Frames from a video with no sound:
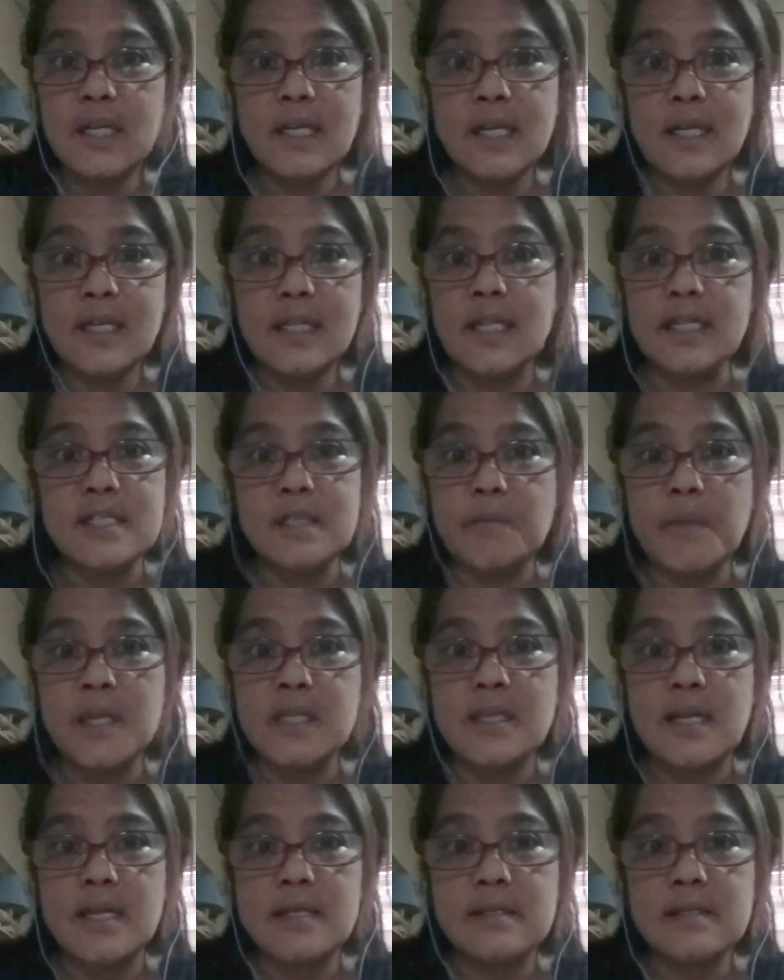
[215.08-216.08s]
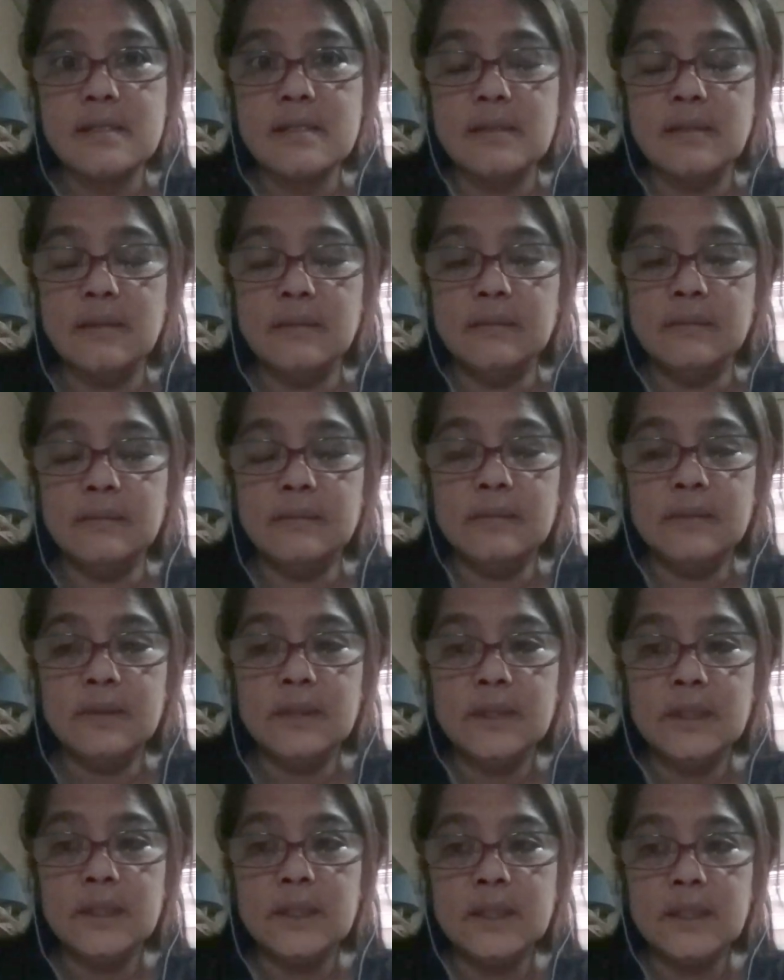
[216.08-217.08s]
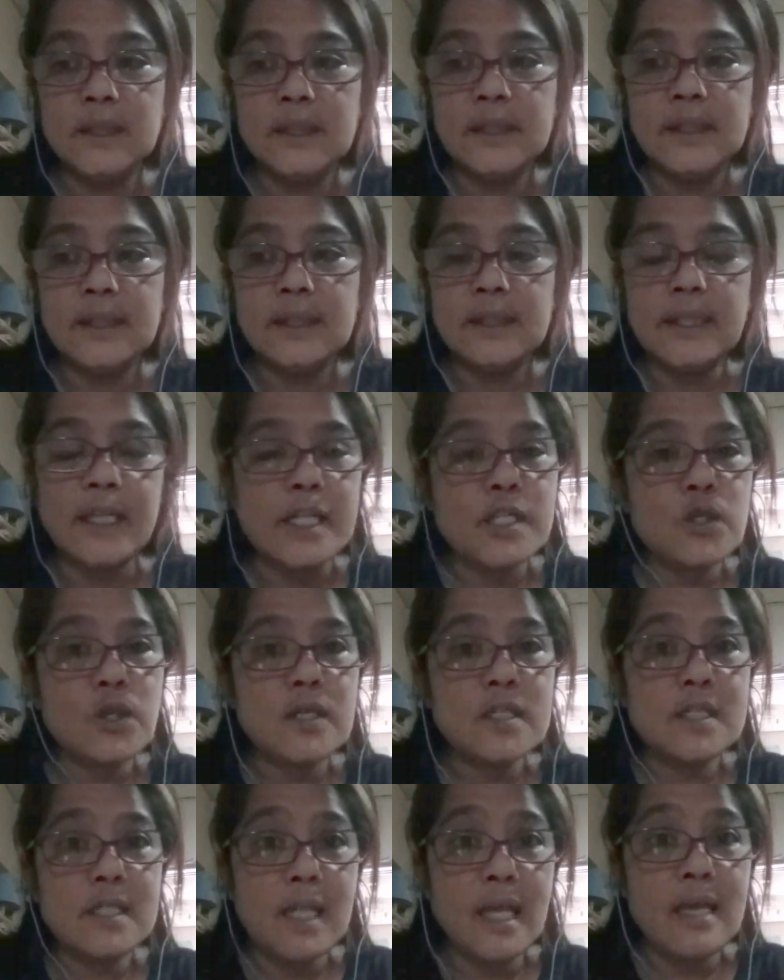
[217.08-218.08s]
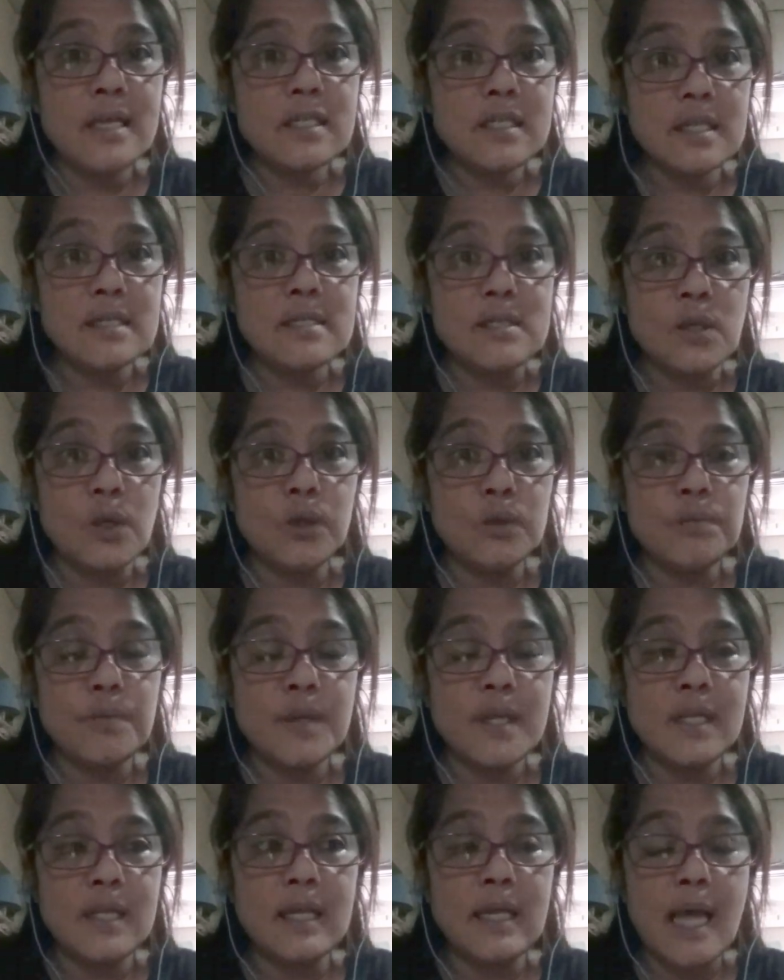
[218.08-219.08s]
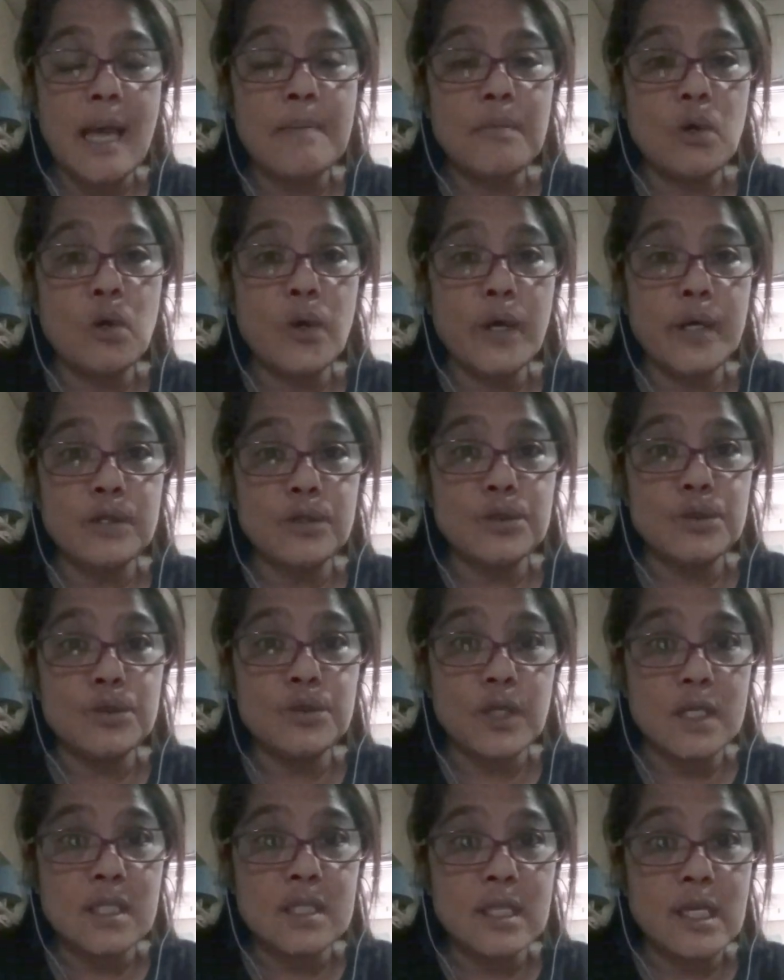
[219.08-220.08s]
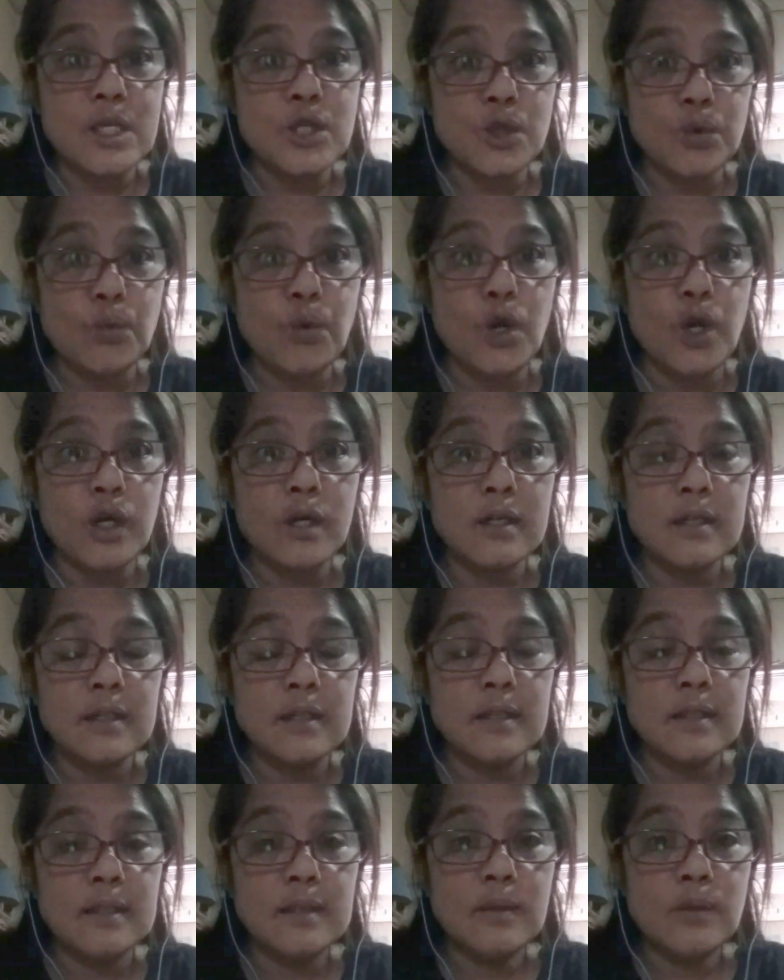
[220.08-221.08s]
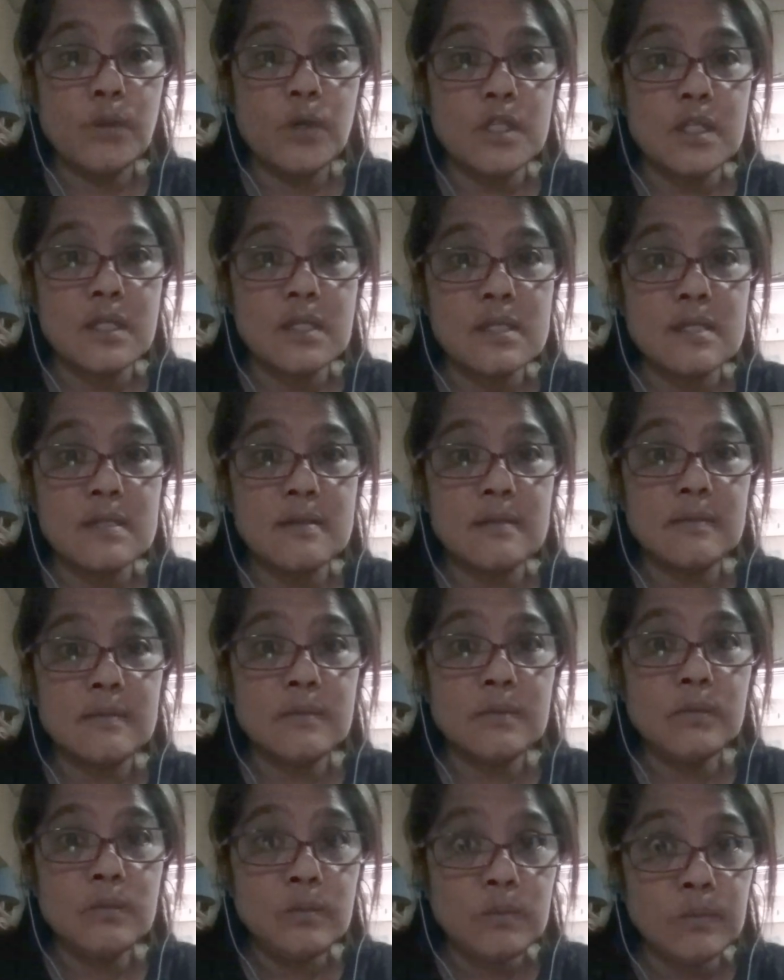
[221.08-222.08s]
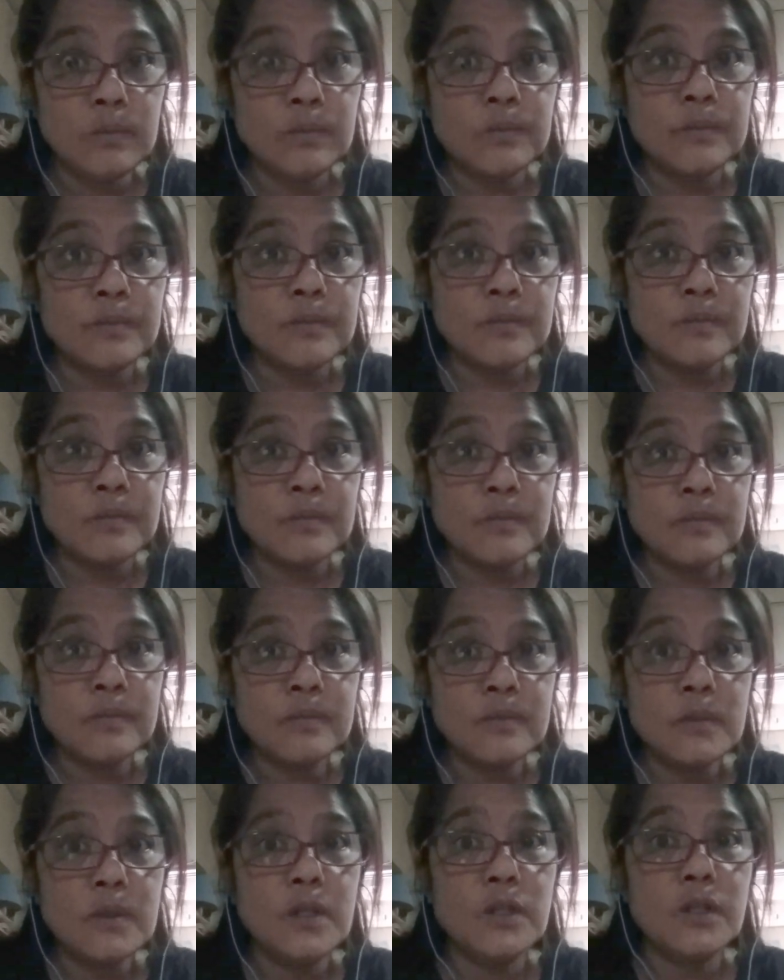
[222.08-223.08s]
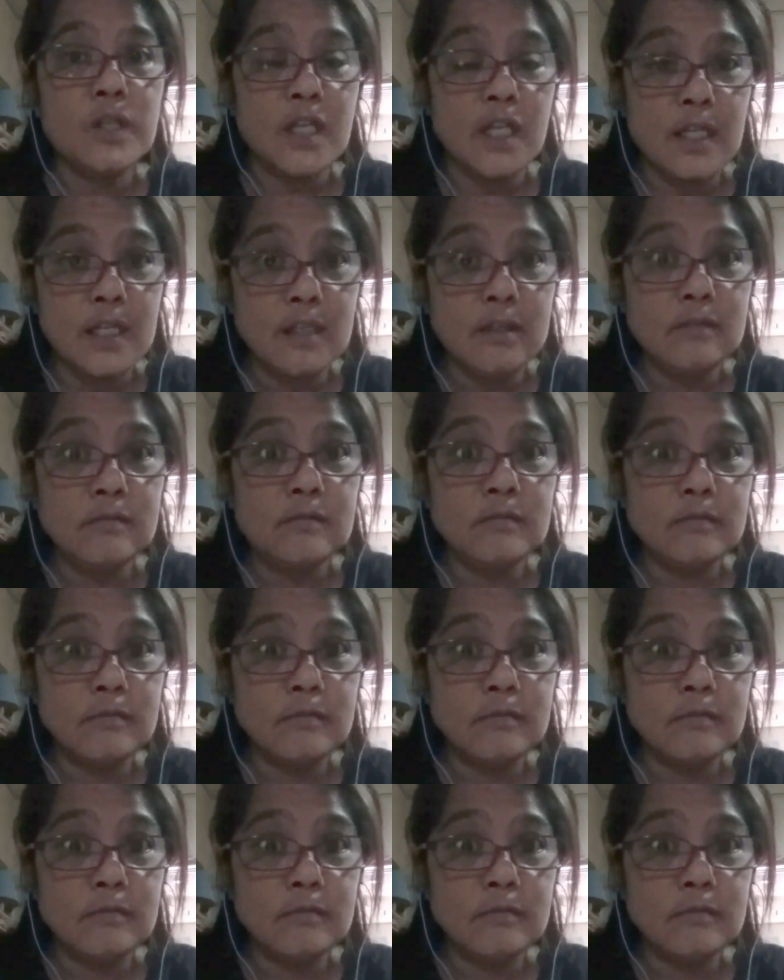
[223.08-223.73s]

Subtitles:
It doesn't make sense. They just told me that I'm going to do translation work, which is okay.